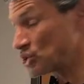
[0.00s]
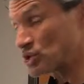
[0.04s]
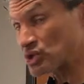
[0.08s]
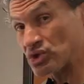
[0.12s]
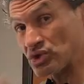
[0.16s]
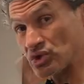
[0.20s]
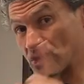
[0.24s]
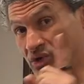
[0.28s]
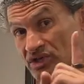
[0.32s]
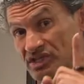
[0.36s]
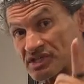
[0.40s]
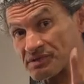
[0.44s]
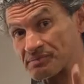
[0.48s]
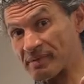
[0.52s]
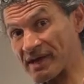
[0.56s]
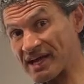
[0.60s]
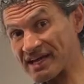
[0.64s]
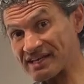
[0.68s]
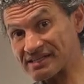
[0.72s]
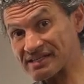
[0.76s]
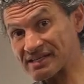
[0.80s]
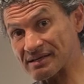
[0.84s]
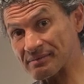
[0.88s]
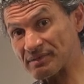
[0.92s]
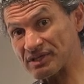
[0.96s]
Your
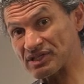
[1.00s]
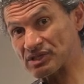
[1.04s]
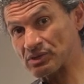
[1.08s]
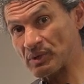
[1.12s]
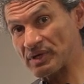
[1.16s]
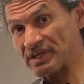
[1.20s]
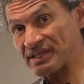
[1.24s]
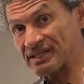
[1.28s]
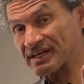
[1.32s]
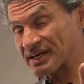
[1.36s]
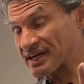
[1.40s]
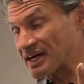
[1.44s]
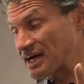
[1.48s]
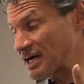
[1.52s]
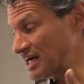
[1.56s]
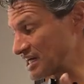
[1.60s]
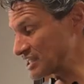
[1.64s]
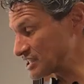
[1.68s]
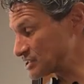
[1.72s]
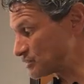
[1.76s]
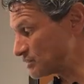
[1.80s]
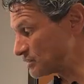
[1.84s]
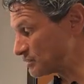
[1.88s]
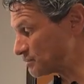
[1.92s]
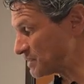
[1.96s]
spacing between the
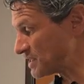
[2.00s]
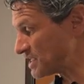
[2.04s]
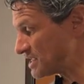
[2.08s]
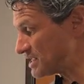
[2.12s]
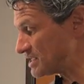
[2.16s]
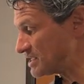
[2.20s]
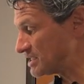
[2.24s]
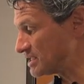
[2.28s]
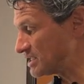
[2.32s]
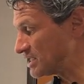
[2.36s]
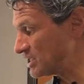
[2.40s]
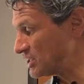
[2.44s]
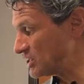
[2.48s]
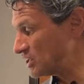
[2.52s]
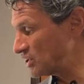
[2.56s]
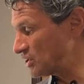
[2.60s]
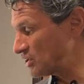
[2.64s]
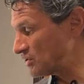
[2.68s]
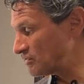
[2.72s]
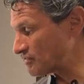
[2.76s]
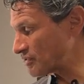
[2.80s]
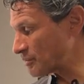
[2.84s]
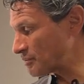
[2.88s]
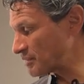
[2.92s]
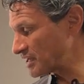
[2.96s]
cogs would be
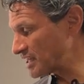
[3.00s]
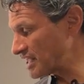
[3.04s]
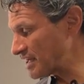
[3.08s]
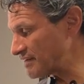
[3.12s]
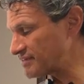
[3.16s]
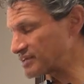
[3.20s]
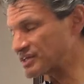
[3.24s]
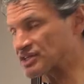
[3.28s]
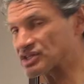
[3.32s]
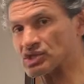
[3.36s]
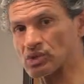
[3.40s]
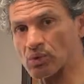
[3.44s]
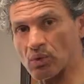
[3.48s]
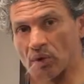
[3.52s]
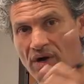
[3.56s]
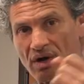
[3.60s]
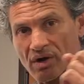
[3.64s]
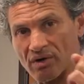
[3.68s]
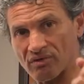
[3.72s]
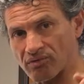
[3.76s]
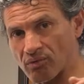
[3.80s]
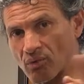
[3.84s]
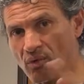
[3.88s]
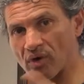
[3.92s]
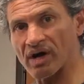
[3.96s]
from 11 to
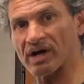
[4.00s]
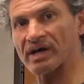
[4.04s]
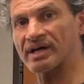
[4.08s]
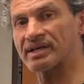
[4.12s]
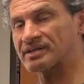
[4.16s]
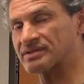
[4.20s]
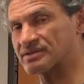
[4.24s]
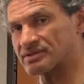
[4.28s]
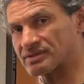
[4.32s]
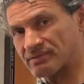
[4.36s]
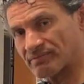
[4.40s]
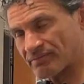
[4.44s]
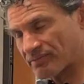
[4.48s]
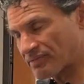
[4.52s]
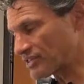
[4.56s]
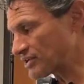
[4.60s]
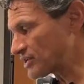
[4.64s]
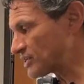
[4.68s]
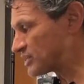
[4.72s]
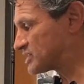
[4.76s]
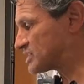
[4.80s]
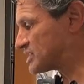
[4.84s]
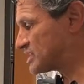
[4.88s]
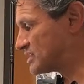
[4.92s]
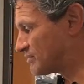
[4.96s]
12, 1,
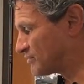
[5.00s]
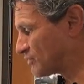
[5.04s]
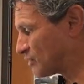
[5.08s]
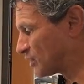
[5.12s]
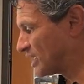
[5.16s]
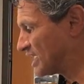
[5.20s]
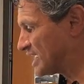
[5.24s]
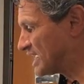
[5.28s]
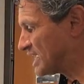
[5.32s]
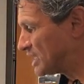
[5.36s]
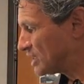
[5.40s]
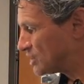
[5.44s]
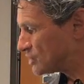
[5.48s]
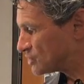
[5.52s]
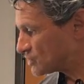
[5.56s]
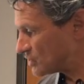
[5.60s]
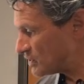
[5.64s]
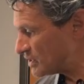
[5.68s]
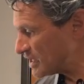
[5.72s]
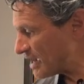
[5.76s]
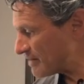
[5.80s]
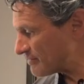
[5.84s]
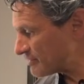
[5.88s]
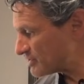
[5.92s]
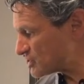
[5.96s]
13, 4. So you'd
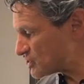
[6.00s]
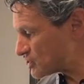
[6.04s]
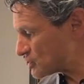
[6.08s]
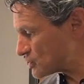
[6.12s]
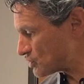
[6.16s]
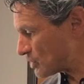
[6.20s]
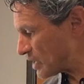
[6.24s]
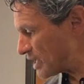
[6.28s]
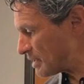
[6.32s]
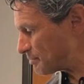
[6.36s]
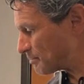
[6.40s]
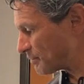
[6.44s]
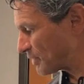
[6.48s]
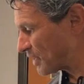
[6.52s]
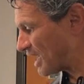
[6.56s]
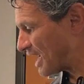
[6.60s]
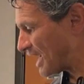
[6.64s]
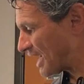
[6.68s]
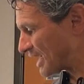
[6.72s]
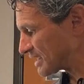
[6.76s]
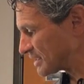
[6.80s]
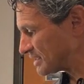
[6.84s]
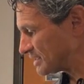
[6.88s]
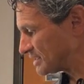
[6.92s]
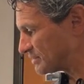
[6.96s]
have a straight
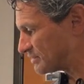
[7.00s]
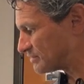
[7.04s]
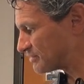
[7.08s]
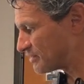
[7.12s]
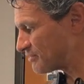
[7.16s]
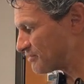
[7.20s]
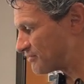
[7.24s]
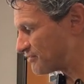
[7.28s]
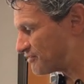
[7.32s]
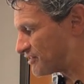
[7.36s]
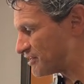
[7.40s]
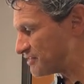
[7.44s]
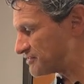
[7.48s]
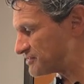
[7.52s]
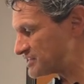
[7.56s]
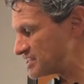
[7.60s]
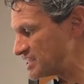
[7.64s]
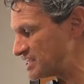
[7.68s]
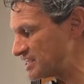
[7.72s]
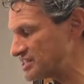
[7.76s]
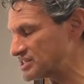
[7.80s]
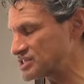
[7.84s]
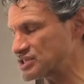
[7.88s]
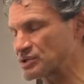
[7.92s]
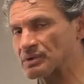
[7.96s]
block from
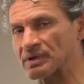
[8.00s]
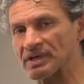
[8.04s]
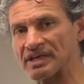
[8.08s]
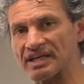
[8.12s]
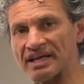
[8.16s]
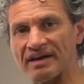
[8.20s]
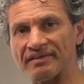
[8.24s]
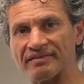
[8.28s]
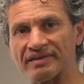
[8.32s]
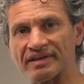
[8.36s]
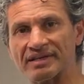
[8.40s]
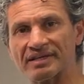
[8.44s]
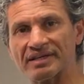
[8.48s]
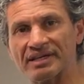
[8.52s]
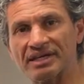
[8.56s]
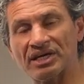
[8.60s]
15 to 11.